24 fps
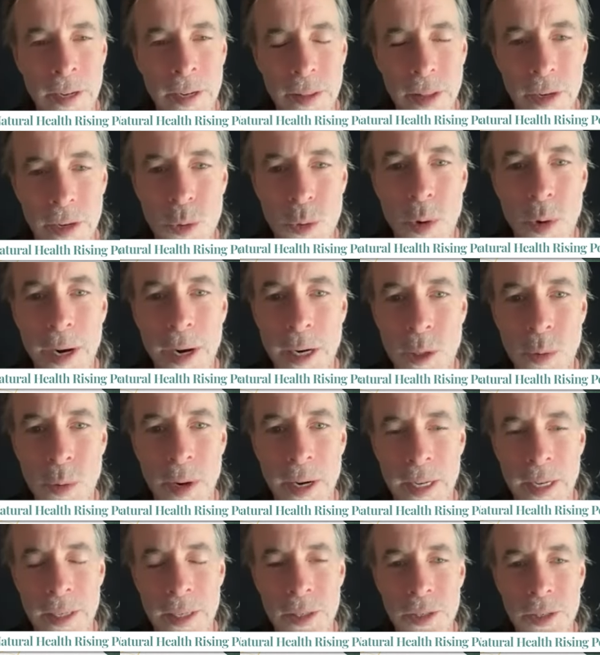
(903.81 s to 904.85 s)
the
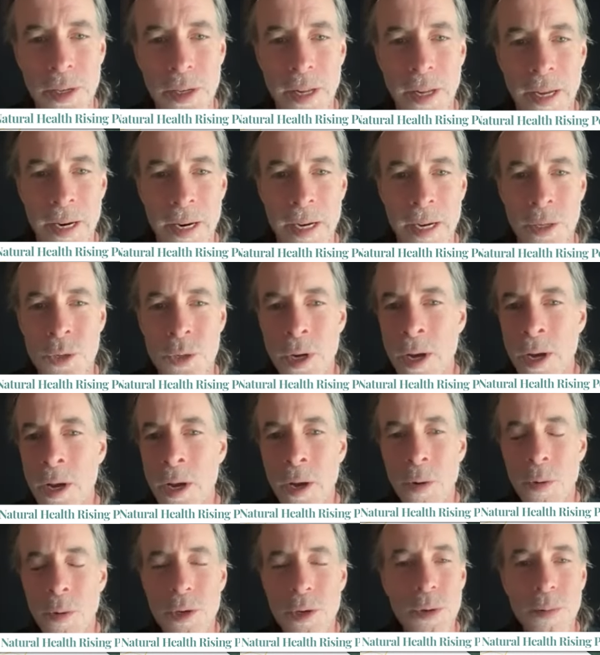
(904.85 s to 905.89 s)
2020 silliness
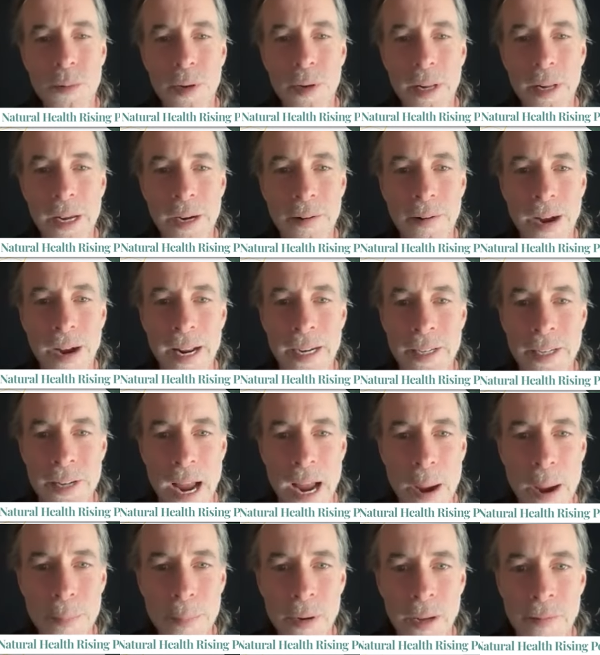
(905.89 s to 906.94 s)
was a really great
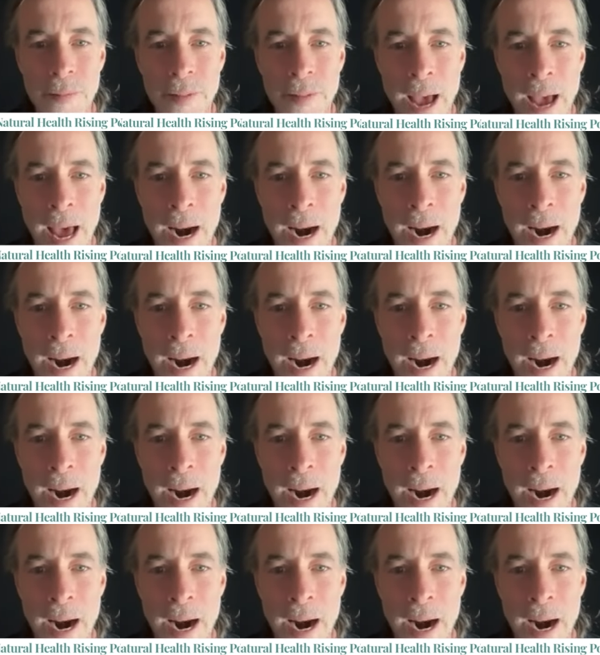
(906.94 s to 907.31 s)
example of that.